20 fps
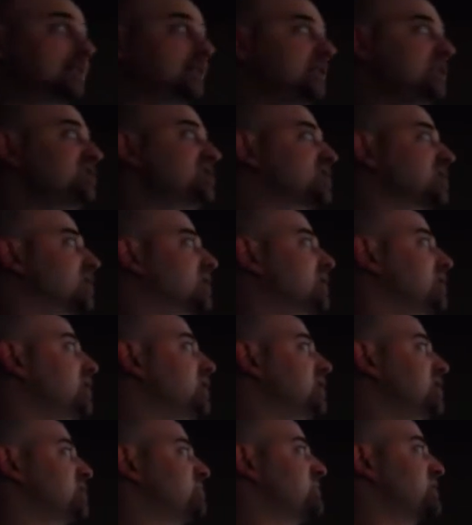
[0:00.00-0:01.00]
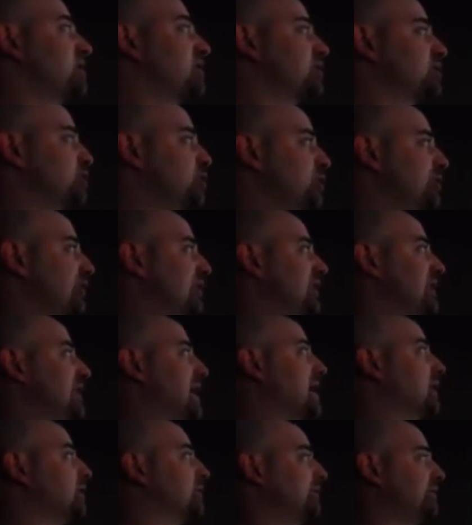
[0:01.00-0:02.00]
lesion is because you've
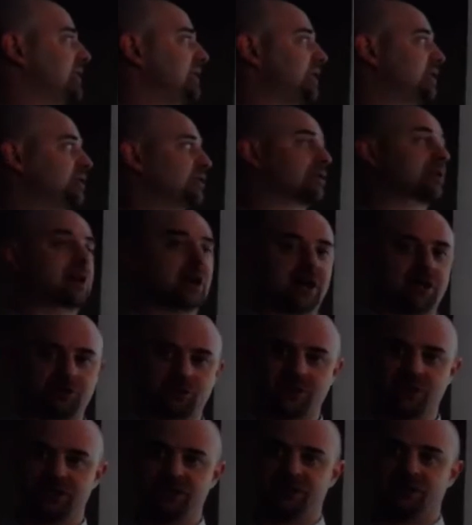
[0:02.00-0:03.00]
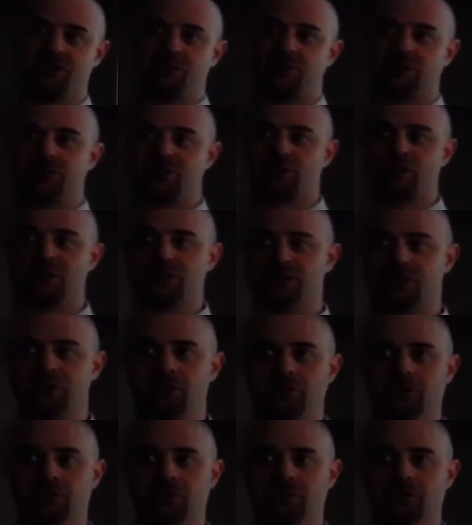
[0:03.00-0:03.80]
elevated your contrast to noise ratio.